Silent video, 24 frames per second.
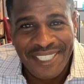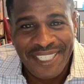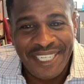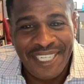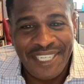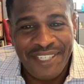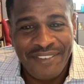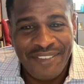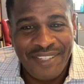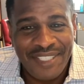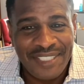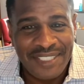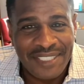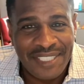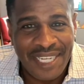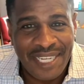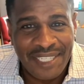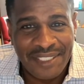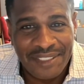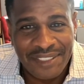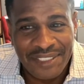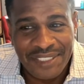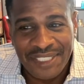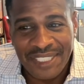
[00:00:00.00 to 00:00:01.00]
Anyways,
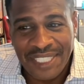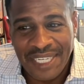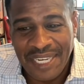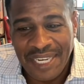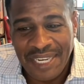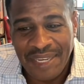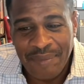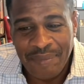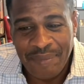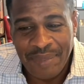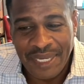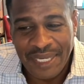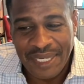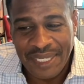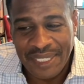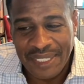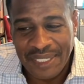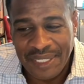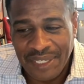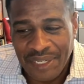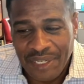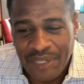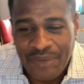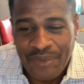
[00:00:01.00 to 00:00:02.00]
Dr. Shane, make it
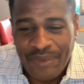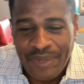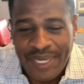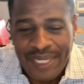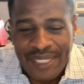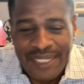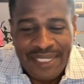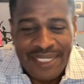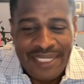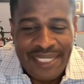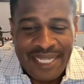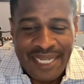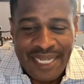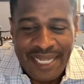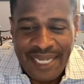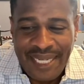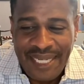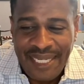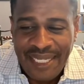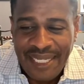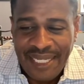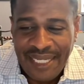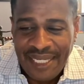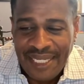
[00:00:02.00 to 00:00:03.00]
a great day.